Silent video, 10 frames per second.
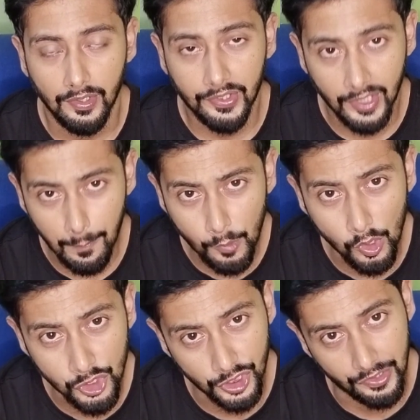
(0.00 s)

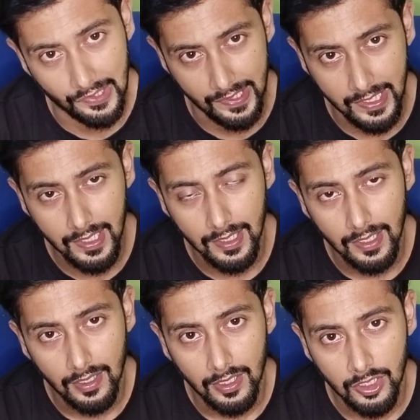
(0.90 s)
subconsciously,
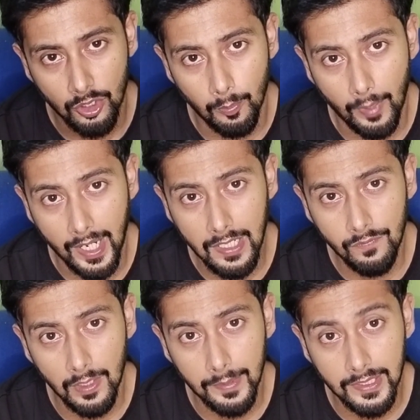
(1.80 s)
your
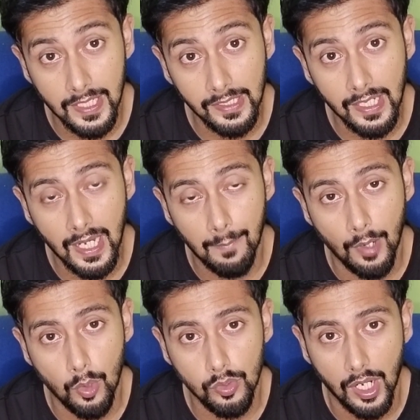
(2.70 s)
mind will be thinking
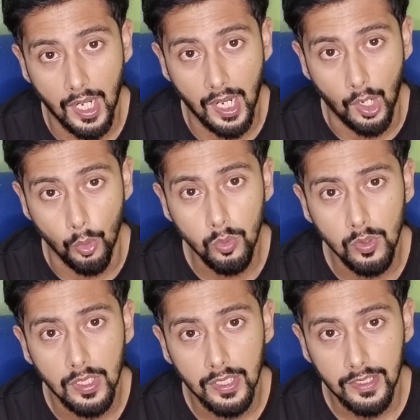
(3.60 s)
about how
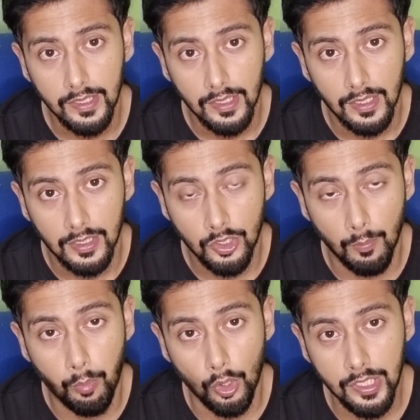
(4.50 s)

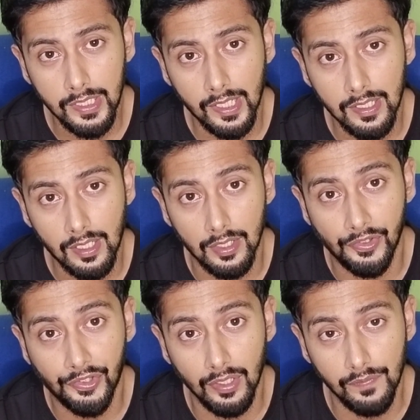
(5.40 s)
your body can
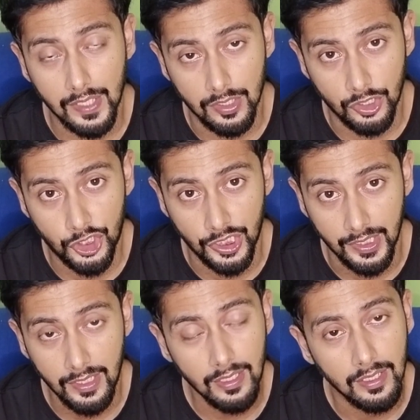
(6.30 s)
conserve
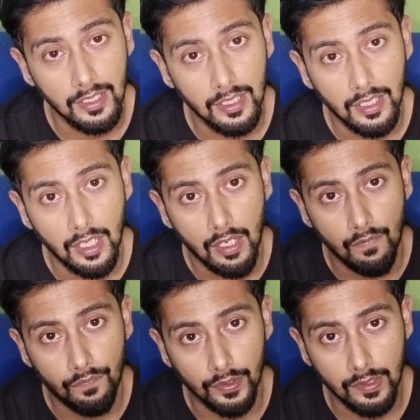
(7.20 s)
energy
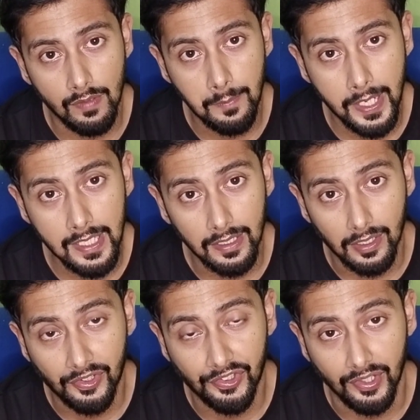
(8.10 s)
for the remaining
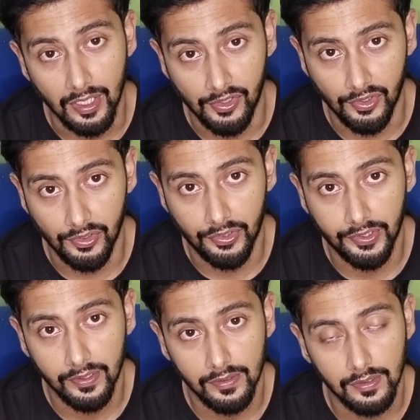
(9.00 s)

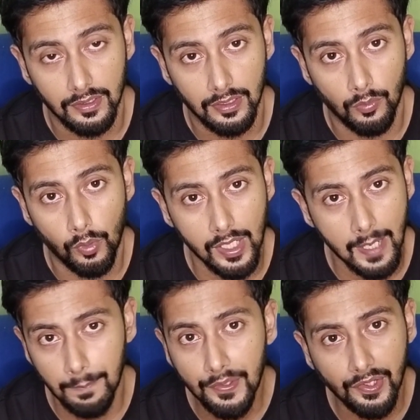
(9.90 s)
exercises. And what
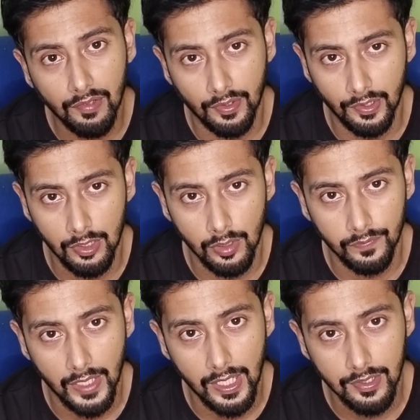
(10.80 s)
happens as a result
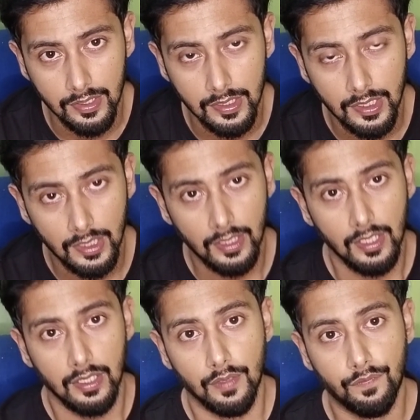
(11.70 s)
of that?
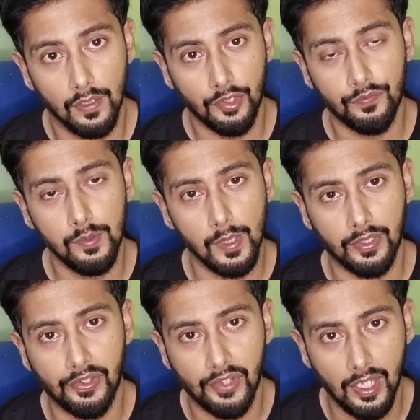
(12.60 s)
The first few
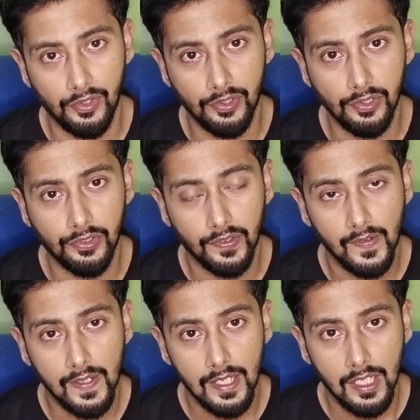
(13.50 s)
exercises,